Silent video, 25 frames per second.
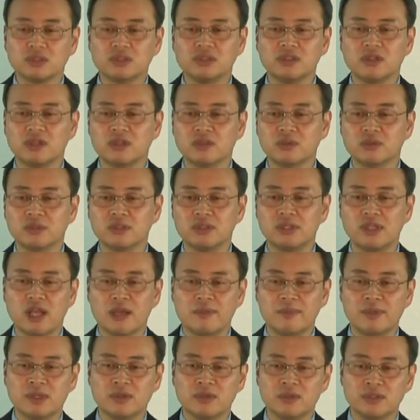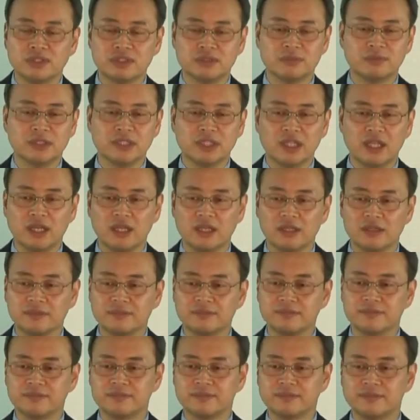which is
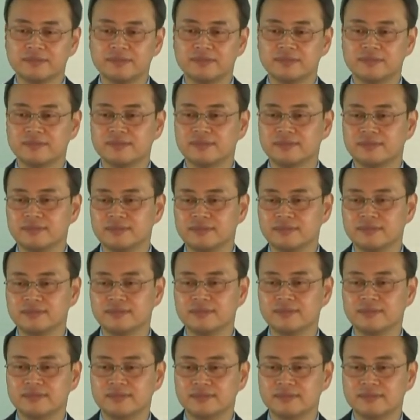the gospel.